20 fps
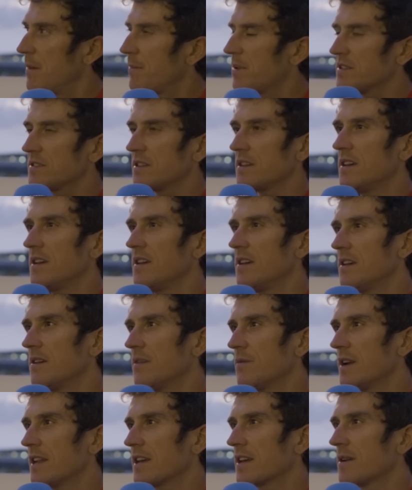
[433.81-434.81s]
But it's like,
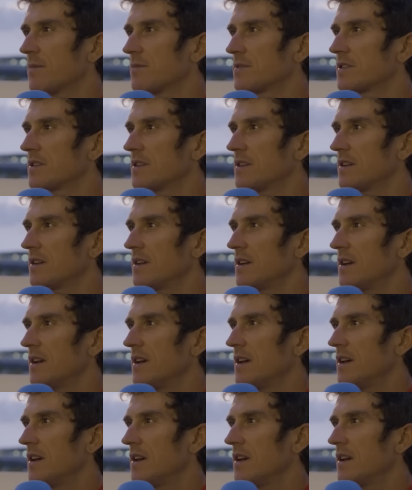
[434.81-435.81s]
when it comes to,
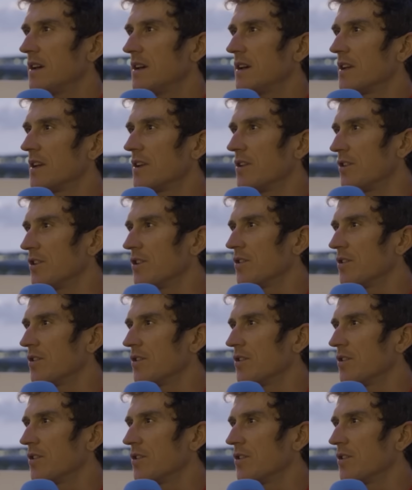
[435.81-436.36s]
you know,